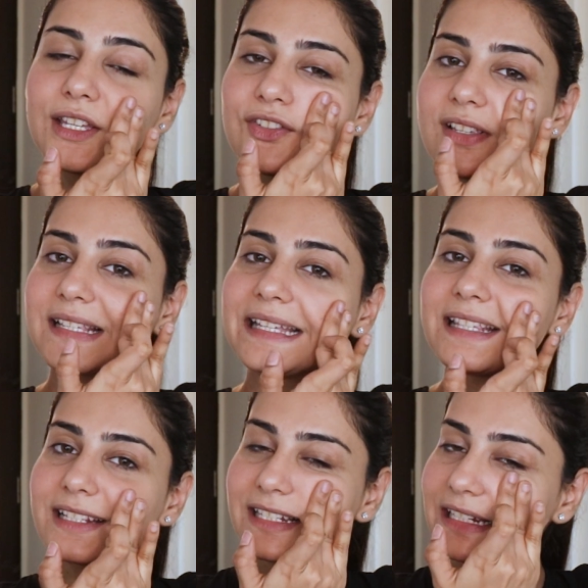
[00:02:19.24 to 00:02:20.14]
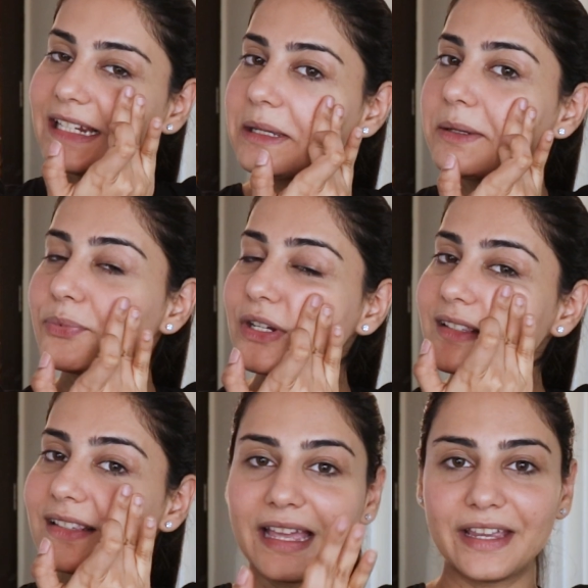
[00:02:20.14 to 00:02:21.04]
It just instantly
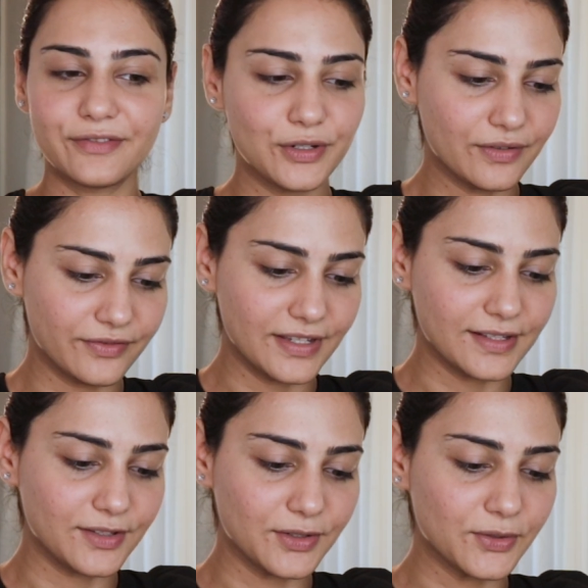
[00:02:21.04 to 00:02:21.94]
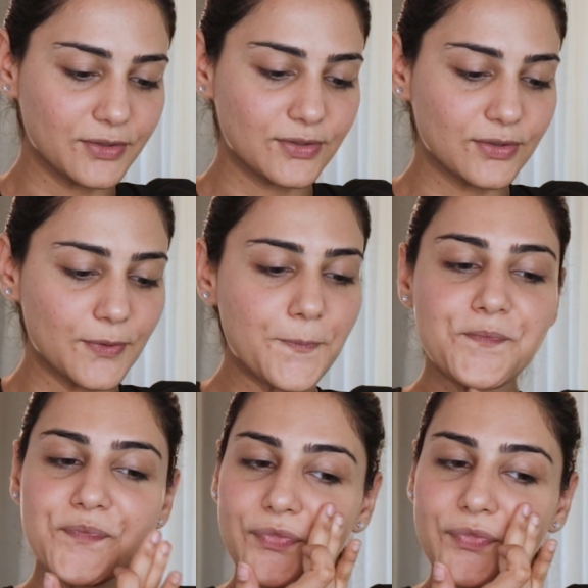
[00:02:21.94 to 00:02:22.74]
brings life to your face, so